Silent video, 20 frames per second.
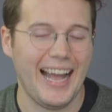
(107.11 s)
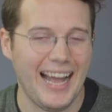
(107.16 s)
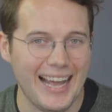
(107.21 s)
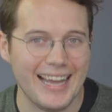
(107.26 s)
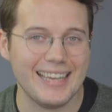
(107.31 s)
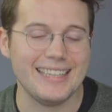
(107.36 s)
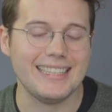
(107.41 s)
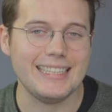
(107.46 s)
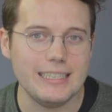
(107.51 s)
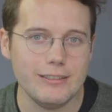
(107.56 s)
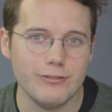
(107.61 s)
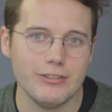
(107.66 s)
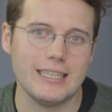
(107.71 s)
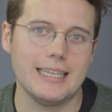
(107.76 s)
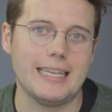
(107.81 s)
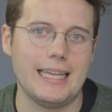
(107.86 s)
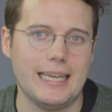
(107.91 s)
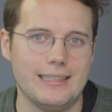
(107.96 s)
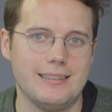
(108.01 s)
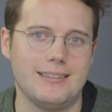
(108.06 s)
and even
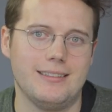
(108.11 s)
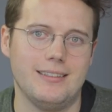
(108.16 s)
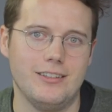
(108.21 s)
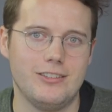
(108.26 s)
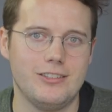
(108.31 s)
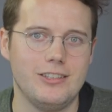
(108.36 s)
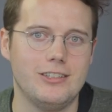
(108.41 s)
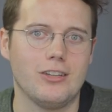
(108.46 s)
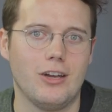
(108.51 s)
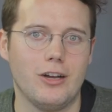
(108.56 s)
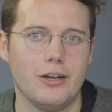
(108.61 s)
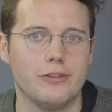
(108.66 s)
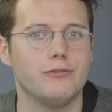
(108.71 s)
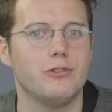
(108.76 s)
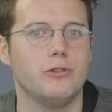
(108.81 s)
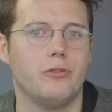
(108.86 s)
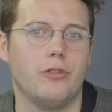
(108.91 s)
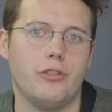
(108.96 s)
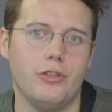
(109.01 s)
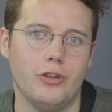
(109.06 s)
against this year's
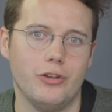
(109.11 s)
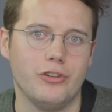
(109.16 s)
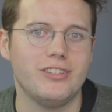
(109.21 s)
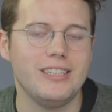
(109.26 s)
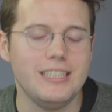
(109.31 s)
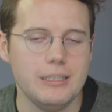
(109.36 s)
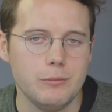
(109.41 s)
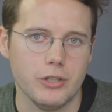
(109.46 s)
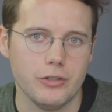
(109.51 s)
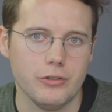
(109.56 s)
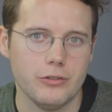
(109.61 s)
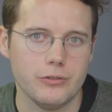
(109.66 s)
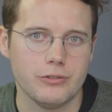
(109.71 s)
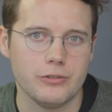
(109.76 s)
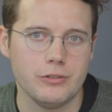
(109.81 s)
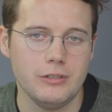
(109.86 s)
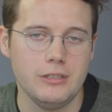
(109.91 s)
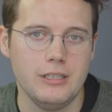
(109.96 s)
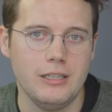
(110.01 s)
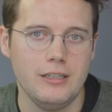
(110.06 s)
iPhone thirteen
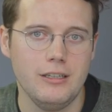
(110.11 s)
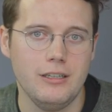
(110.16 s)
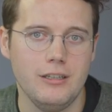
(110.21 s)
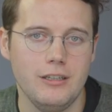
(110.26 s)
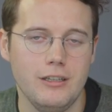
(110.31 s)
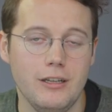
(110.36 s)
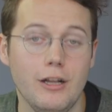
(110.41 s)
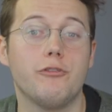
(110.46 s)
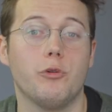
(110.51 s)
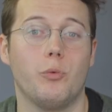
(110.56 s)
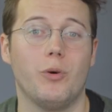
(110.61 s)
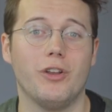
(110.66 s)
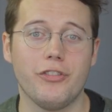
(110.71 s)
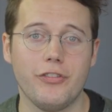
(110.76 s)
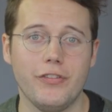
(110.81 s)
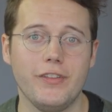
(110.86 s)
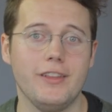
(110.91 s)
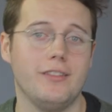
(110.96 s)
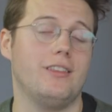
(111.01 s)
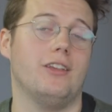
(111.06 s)
models. For one
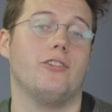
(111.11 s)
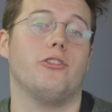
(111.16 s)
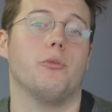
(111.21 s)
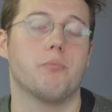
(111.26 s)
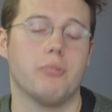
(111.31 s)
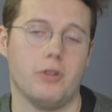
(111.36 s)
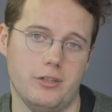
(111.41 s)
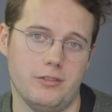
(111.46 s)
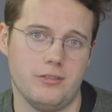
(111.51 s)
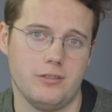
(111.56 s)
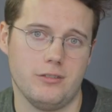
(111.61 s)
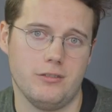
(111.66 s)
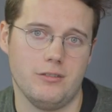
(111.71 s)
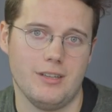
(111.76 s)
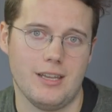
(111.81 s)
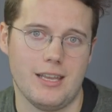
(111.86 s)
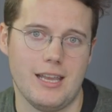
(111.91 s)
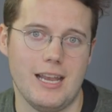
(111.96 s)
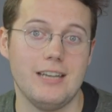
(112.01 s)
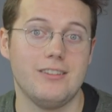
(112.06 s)
thing, there's the price.
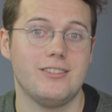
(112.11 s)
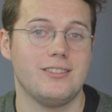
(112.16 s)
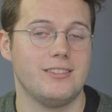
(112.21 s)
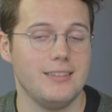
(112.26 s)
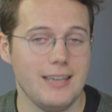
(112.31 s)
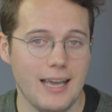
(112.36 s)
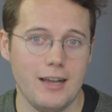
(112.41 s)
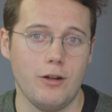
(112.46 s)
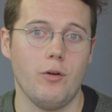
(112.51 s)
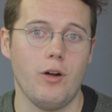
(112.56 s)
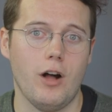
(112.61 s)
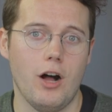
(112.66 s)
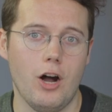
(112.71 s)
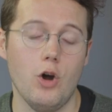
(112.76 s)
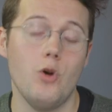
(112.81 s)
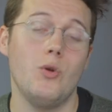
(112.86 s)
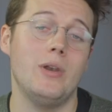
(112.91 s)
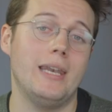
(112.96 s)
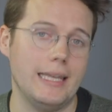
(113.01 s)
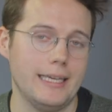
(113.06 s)
It's now
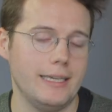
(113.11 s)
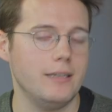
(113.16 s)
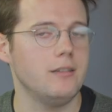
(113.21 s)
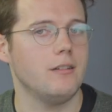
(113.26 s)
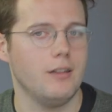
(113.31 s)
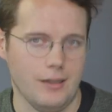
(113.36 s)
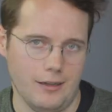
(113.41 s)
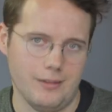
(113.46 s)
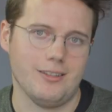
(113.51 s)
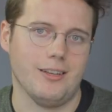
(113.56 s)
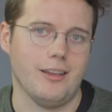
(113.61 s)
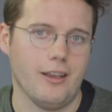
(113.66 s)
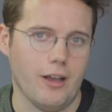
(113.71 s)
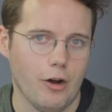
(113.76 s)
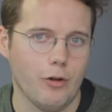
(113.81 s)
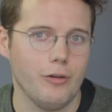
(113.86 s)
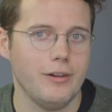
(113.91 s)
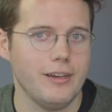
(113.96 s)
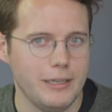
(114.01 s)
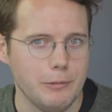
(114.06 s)
only, and I say
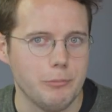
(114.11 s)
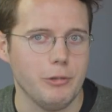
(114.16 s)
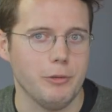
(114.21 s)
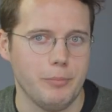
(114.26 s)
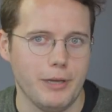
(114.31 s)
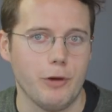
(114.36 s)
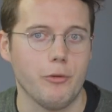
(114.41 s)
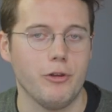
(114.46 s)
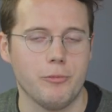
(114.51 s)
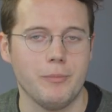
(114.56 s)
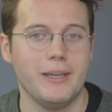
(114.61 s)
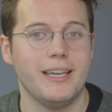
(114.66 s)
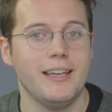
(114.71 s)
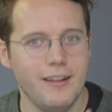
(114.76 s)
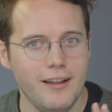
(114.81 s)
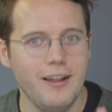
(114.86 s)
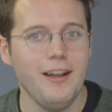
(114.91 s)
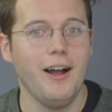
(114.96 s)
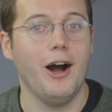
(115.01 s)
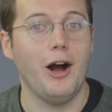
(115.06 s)
only, but bear with me,
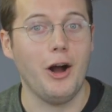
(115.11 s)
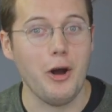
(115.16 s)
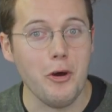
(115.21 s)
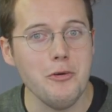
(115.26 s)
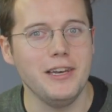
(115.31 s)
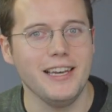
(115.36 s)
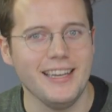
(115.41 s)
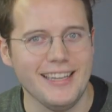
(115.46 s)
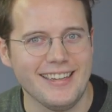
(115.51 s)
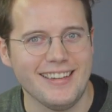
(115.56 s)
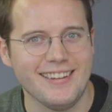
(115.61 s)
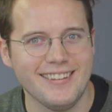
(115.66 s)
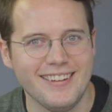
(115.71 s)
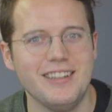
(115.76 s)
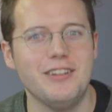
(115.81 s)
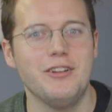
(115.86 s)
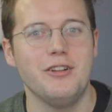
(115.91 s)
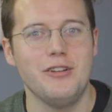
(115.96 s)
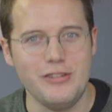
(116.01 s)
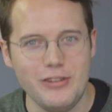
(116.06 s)
only
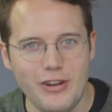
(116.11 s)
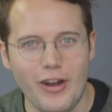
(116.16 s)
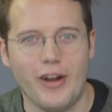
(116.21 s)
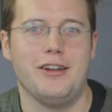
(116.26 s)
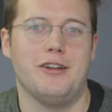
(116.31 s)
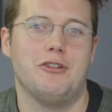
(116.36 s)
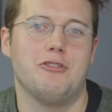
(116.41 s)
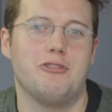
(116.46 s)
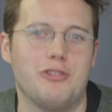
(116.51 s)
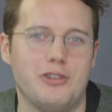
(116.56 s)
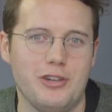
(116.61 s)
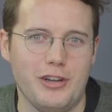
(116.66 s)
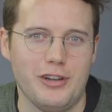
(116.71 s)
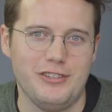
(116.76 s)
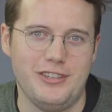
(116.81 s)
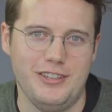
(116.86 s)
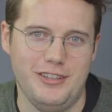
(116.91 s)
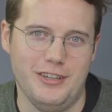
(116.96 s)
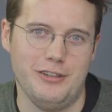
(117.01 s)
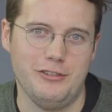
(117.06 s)
nine hundred
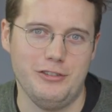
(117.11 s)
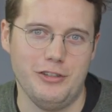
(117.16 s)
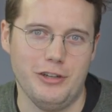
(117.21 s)
ninety-nine